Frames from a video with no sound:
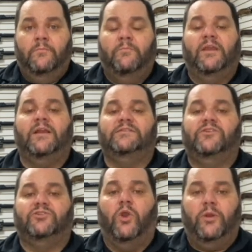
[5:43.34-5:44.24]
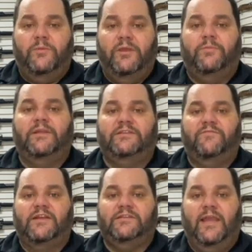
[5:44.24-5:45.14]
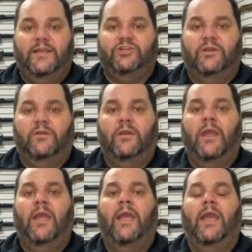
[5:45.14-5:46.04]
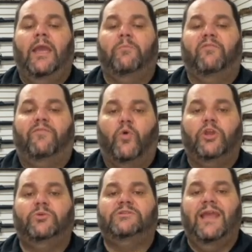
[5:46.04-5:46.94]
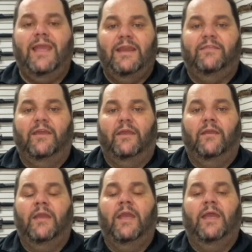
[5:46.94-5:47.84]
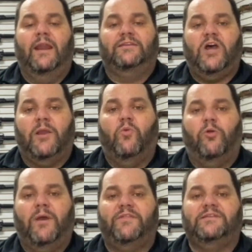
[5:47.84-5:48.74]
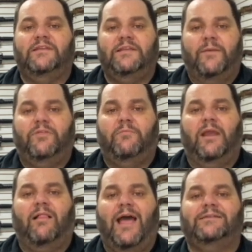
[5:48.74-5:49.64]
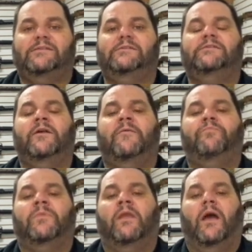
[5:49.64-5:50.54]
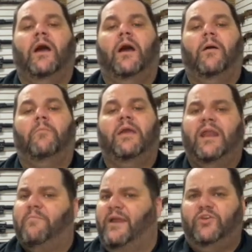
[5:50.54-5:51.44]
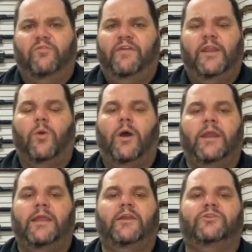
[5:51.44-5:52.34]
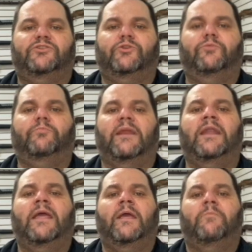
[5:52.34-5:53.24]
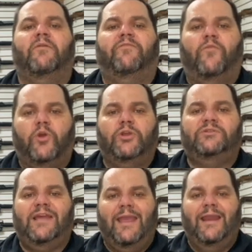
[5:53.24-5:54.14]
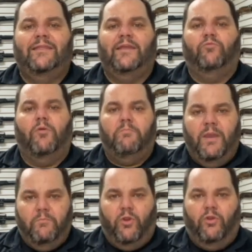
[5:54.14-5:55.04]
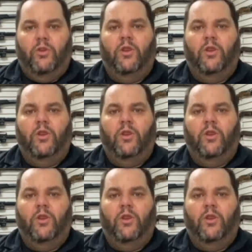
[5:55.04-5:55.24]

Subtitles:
Because there's going to be a police investigation. And before you say anything, and I talk more about this in depth in my classes, and I might do a video on it here soon, but before you say anything, remember,